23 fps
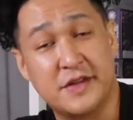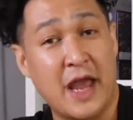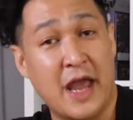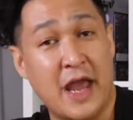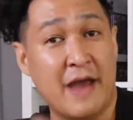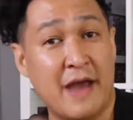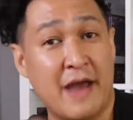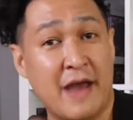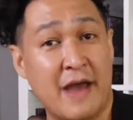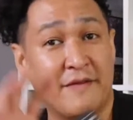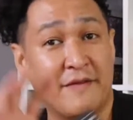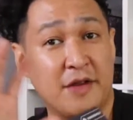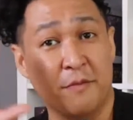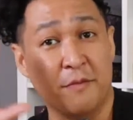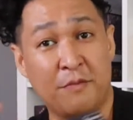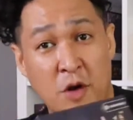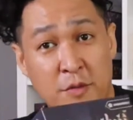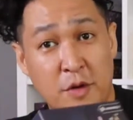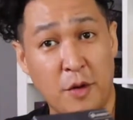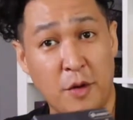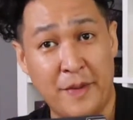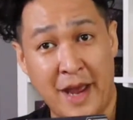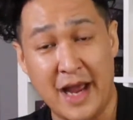They have a
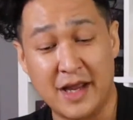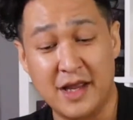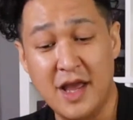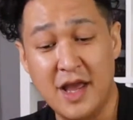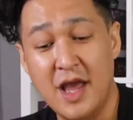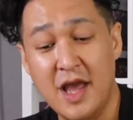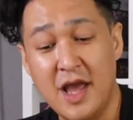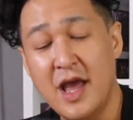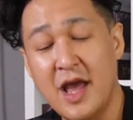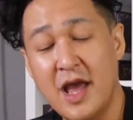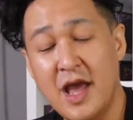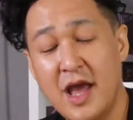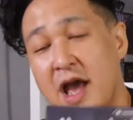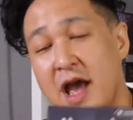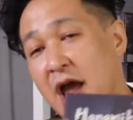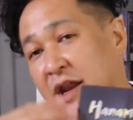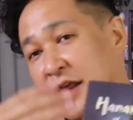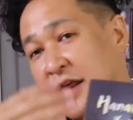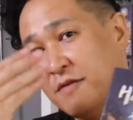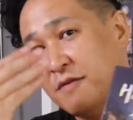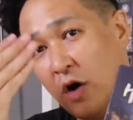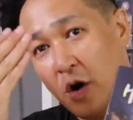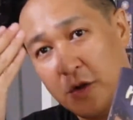promo pack, and you
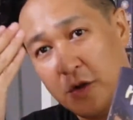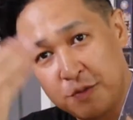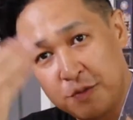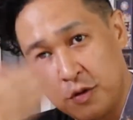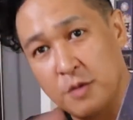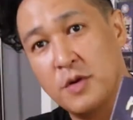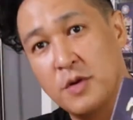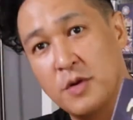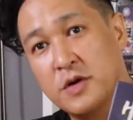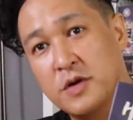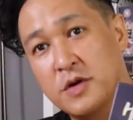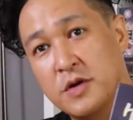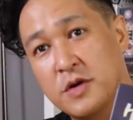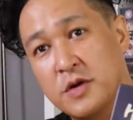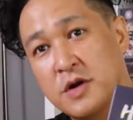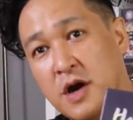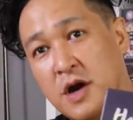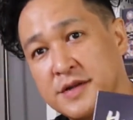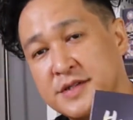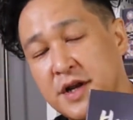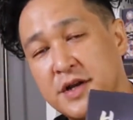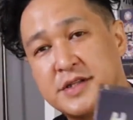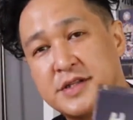have all the promo cards
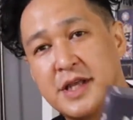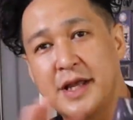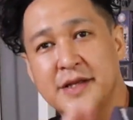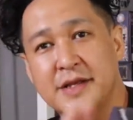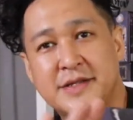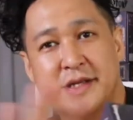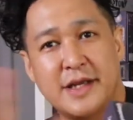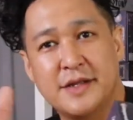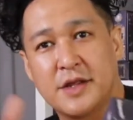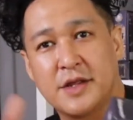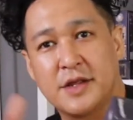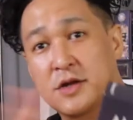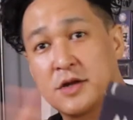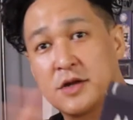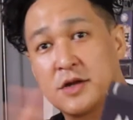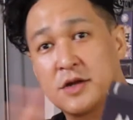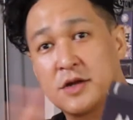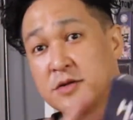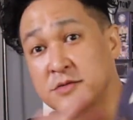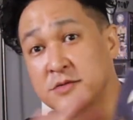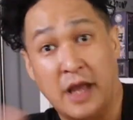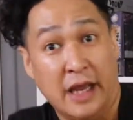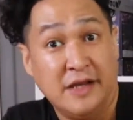there. So you see the
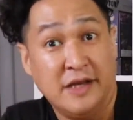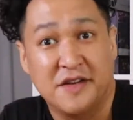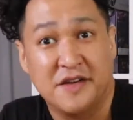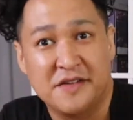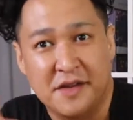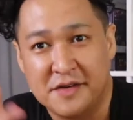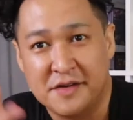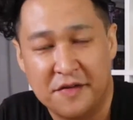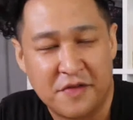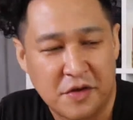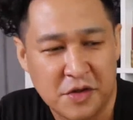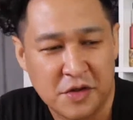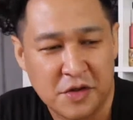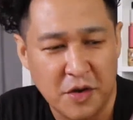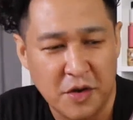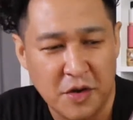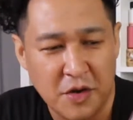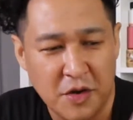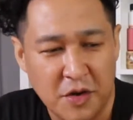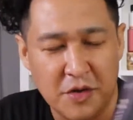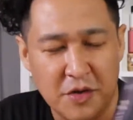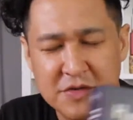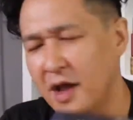geishas and different clothes.